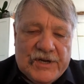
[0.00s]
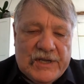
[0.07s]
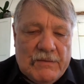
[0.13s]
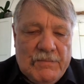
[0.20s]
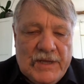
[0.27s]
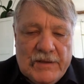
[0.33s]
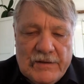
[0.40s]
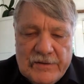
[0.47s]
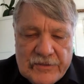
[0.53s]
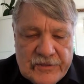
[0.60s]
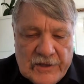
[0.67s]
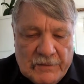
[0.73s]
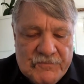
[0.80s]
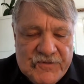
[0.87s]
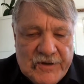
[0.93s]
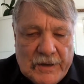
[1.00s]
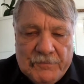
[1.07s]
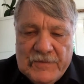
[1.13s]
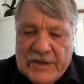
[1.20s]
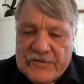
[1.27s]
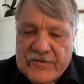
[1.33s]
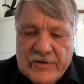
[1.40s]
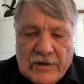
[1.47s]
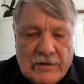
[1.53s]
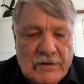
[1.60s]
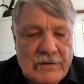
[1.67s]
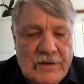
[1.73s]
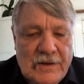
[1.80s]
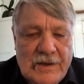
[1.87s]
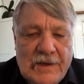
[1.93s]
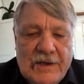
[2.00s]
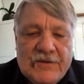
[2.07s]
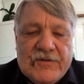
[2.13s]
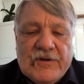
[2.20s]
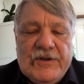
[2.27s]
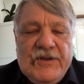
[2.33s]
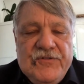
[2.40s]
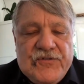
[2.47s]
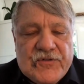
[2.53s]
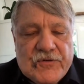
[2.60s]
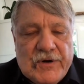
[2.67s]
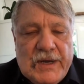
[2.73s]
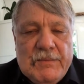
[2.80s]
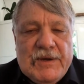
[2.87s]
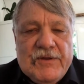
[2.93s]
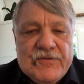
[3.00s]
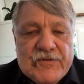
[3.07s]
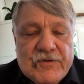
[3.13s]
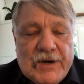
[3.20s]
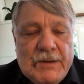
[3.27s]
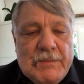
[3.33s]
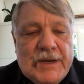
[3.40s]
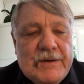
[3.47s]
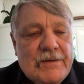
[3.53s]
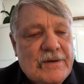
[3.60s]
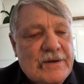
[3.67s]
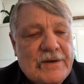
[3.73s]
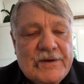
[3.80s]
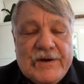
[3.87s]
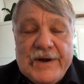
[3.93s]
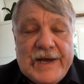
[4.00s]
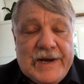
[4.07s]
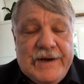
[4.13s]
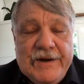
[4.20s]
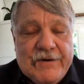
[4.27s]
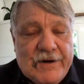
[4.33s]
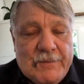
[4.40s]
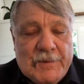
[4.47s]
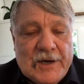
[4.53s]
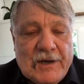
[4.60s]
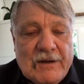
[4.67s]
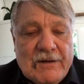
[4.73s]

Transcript: you to give me a thumbs up. That's all. So he's screaming and screaming. They're not hearing him at